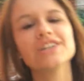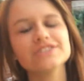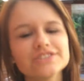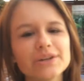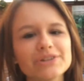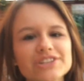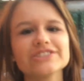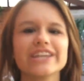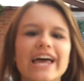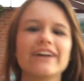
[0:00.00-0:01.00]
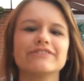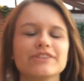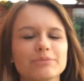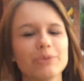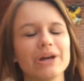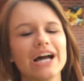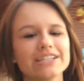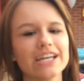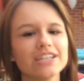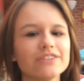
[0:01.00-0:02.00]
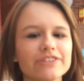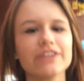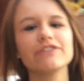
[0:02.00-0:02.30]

So Zoe just left, but we had a lovely